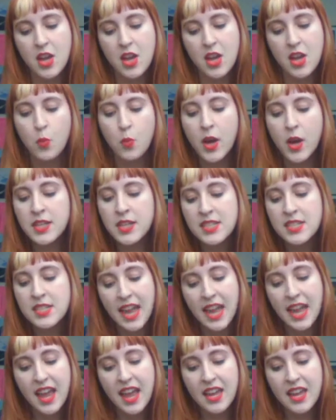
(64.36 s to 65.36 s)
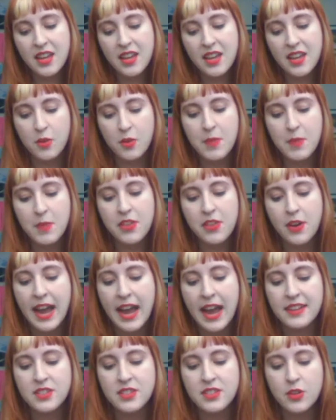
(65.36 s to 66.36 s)
One day, her mother
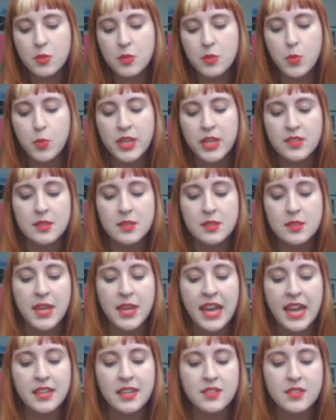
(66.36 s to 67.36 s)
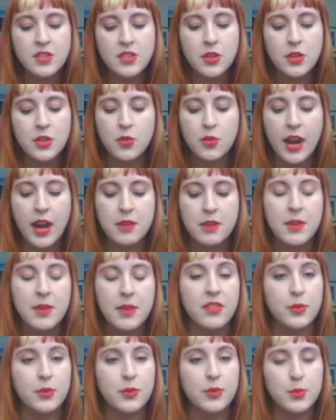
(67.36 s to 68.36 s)
asked her to bring some cakes to her
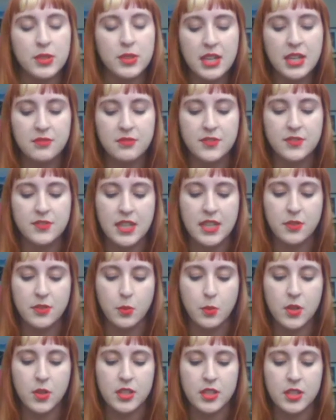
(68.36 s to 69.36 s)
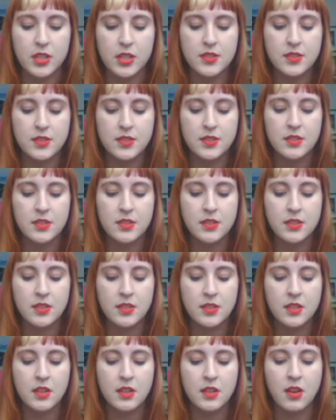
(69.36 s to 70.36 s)
grandmother who lived in the woods.
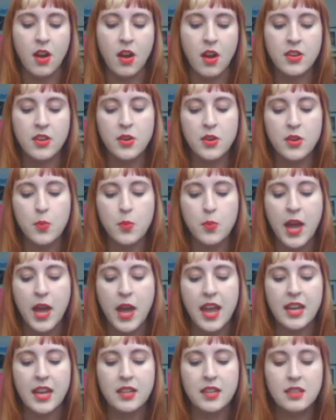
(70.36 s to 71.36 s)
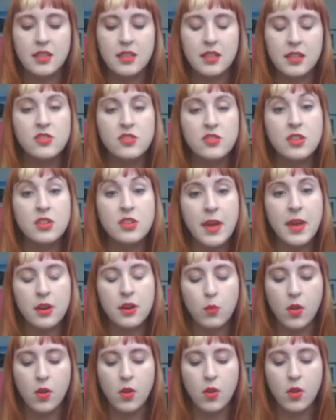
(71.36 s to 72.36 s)
On her way, she met a
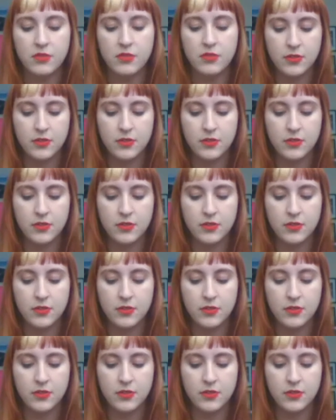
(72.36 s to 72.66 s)
wolf.